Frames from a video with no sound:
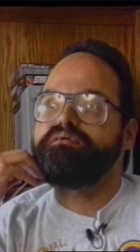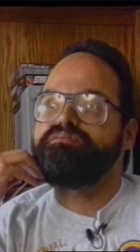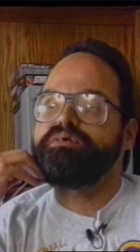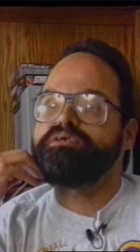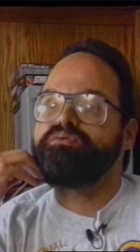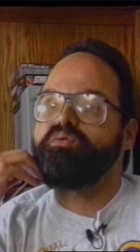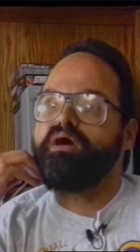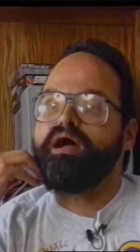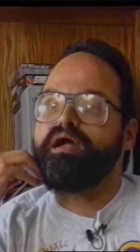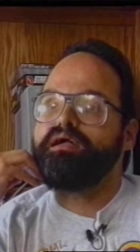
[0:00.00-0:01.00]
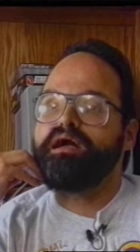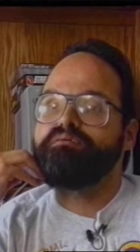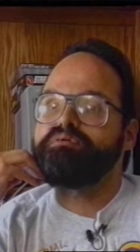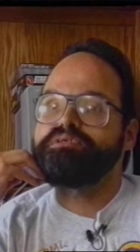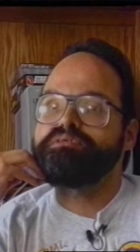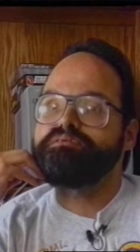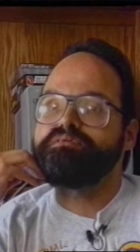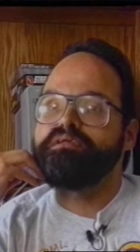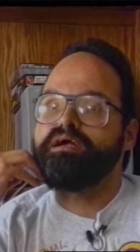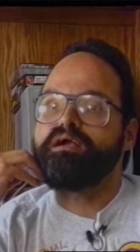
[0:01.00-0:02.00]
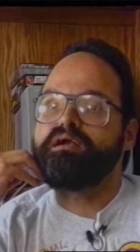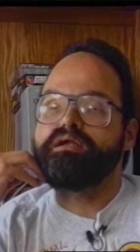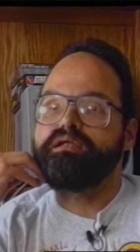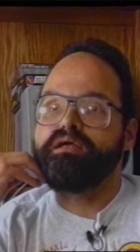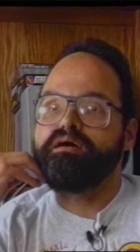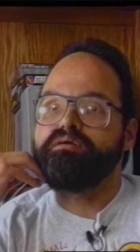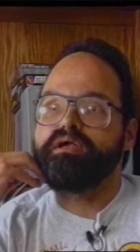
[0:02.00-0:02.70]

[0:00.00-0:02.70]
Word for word: wonder why I was there, you know,